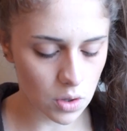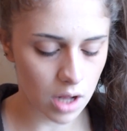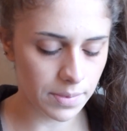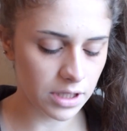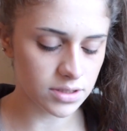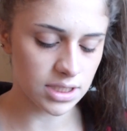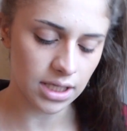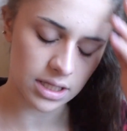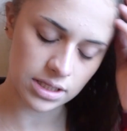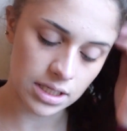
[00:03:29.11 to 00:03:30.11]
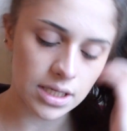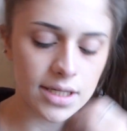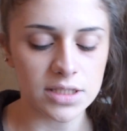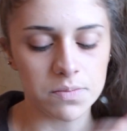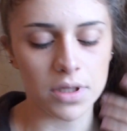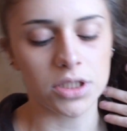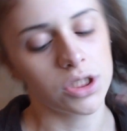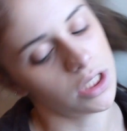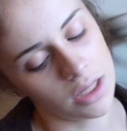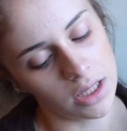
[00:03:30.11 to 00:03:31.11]
I'll be using the NYX
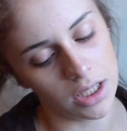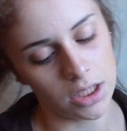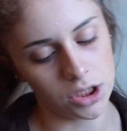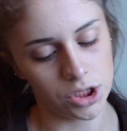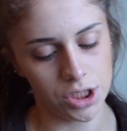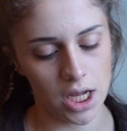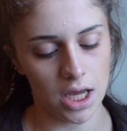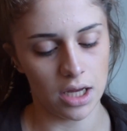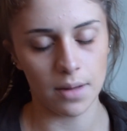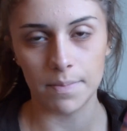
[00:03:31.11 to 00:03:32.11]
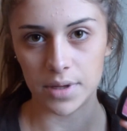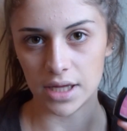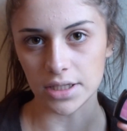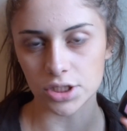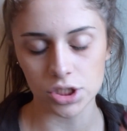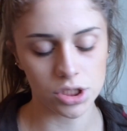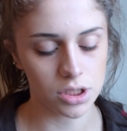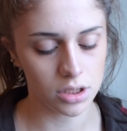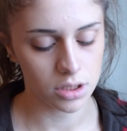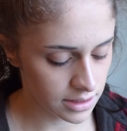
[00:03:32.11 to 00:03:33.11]
blush in the shade Peach.
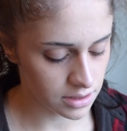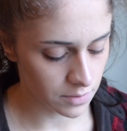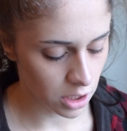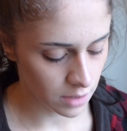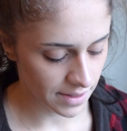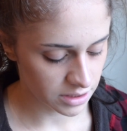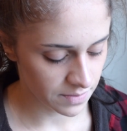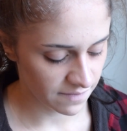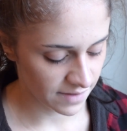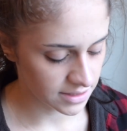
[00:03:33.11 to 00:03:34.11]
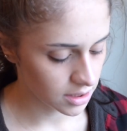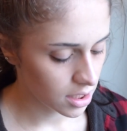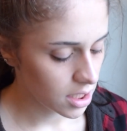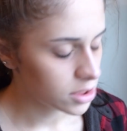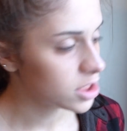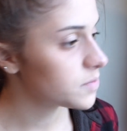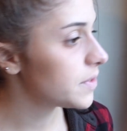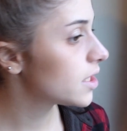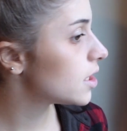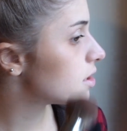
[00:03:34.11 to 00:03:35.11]
Adding some color back to my face, just
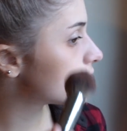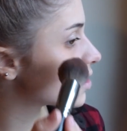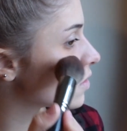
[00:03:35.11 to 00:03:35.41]
because